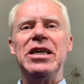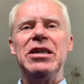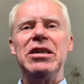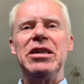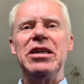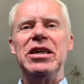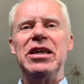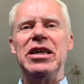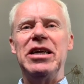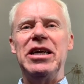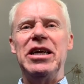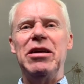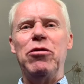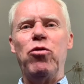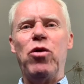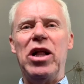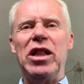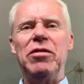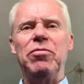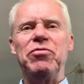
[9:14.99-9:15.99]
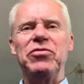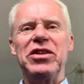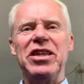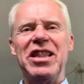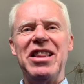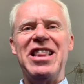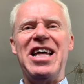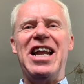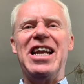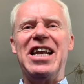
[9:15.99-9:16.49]
Well,
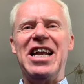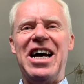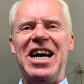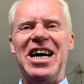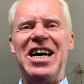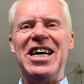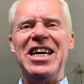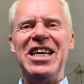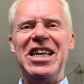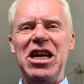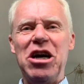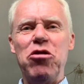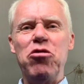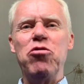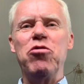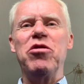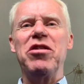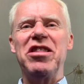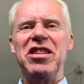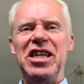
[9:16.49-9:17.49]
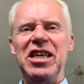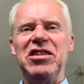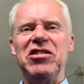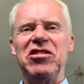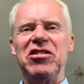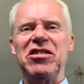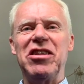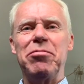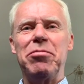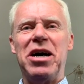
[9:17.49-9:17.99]
then I know this
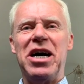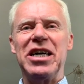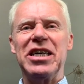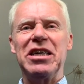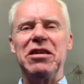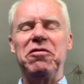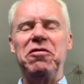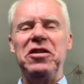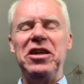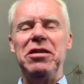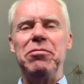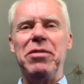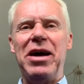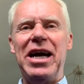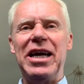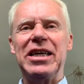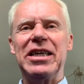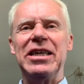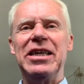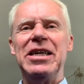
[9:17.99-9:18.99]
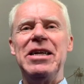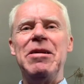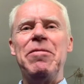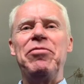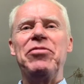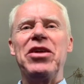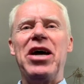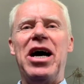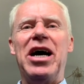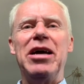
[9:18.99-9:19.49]
is the market feedback.
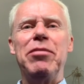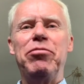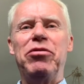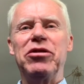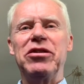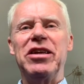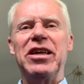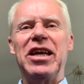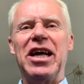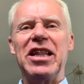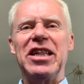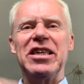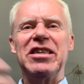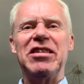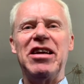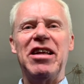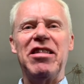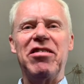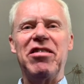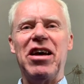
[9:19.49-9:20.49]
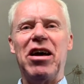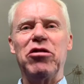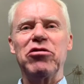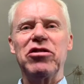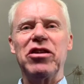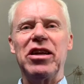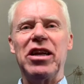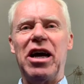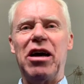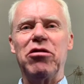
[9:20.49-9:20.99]
I put another
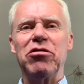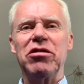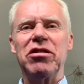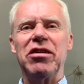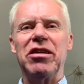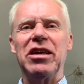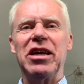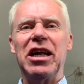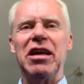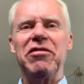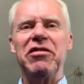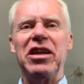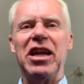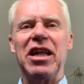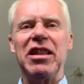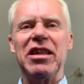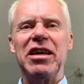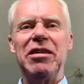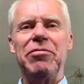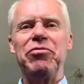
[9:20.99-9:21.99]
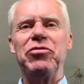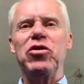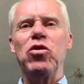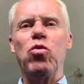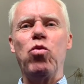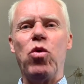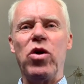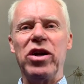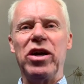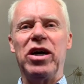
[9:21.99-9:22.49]
10,000 out and I have another
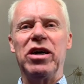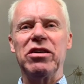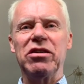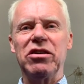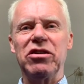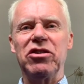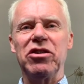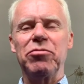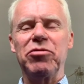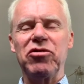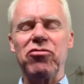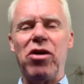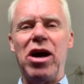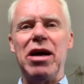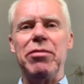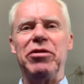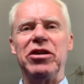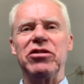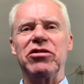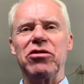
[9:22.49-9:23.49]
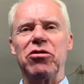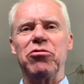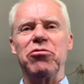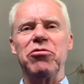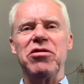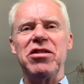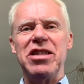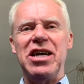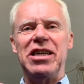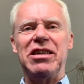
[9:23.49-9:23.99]
100 subscribers.
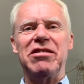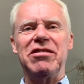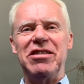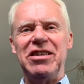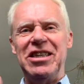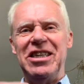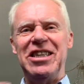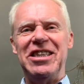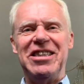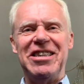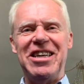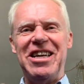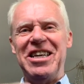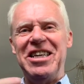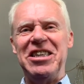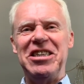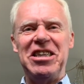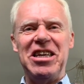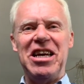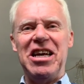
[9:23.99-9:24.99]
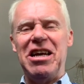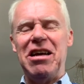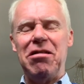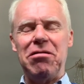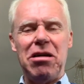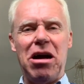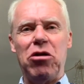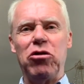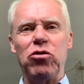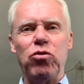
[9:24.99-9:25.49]
So that
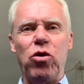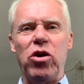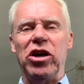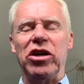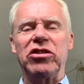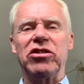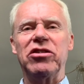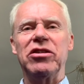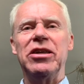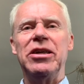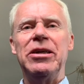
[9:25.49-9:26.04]
how it works.